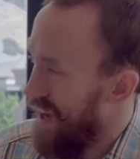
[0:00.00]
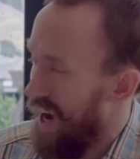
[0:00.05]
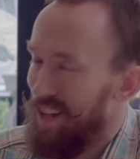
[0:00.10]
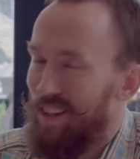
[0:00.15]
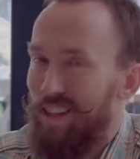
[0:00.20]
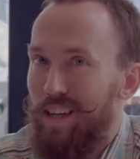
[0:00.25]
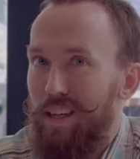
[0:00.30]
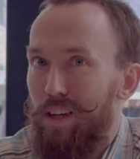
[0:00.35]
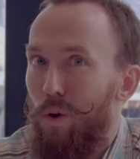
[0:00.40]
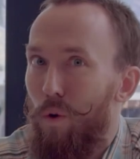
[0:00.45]
I
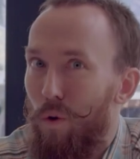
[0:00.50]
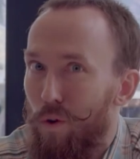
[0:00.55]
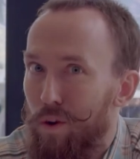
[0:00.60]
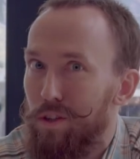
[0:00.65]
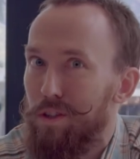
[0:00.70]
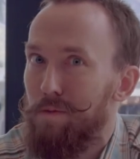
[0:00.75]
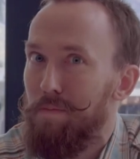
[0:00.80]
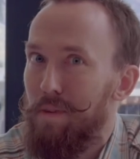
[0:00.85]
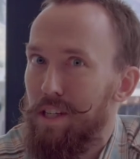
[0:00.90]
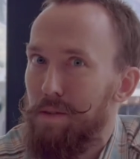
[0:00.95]
like
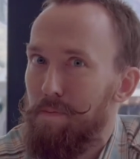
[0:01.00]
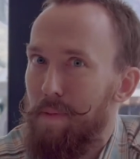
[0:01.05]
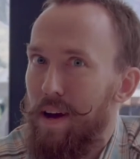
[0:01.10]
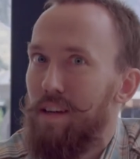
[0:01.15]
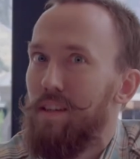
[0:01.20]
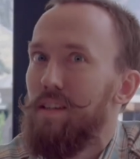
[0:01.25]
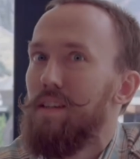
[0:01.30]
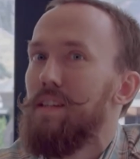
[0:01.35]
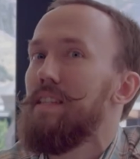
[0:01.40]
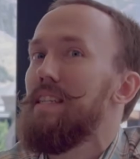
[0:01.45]
oils much
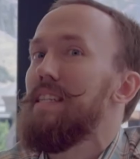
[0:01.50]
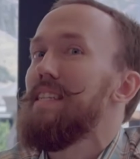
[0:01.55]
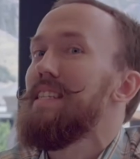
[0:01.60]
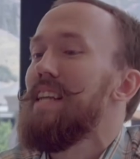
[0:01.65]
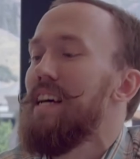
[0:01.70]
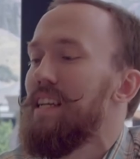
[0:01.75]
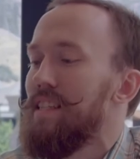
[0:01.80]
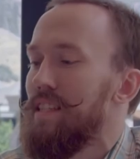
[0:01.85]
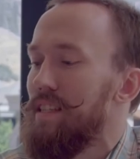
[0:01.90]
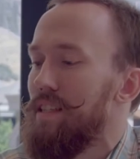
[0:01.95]
better because it
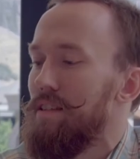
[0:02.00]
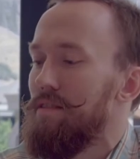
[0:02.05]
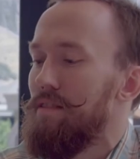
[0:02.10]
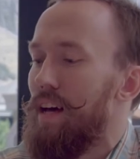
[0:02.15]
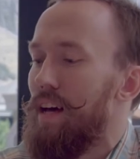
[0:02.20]
doesn't do